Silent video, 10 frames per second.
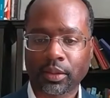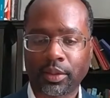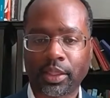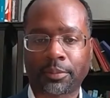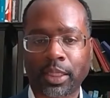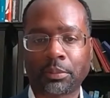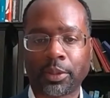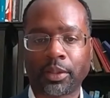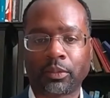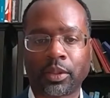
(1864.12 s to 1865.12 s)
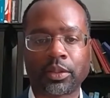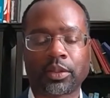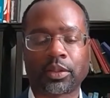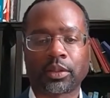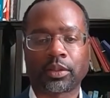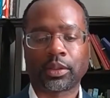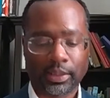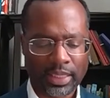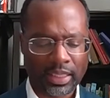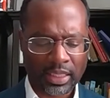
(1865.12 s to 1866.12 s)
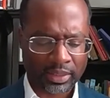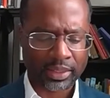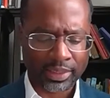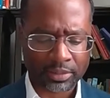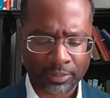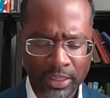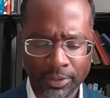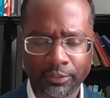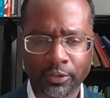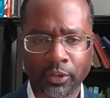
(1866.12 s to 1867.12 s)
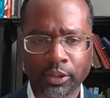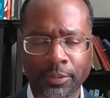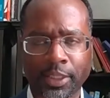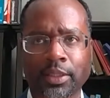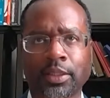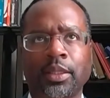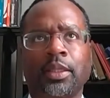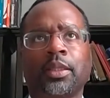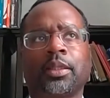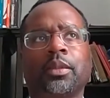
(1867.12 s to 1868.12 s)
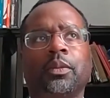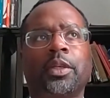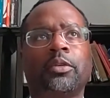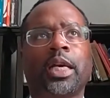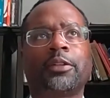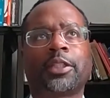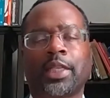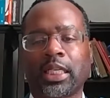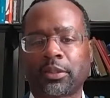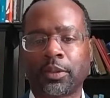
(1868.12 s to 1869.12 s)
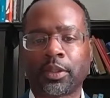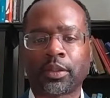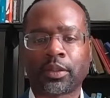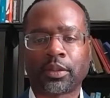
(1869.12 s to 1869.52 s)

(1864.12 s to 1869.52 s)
they're probably the ones that, that I think that's probably even worse because when you have a textbook